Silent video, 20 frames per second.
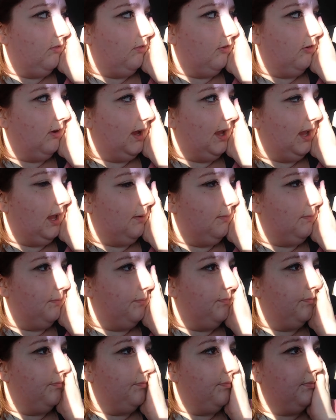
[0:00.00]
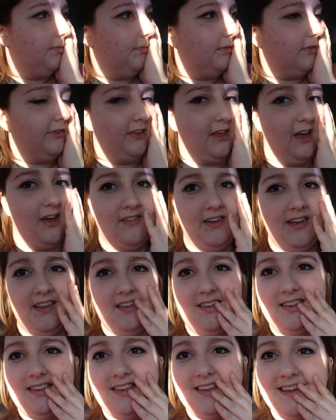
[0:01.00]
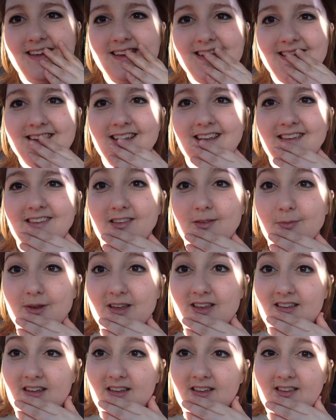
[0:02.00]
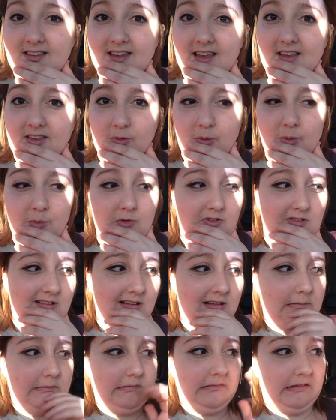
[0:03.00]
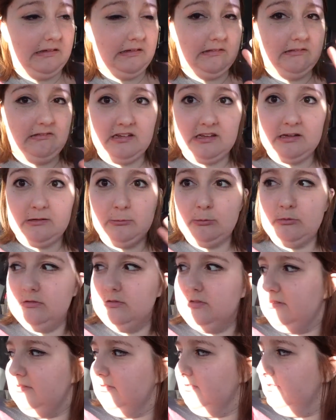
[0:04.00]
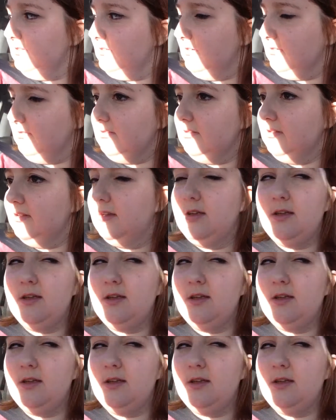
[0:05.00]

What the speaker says: a service, this is a bit dusty, so I'm just like, well, I'm getting washed. Stop it.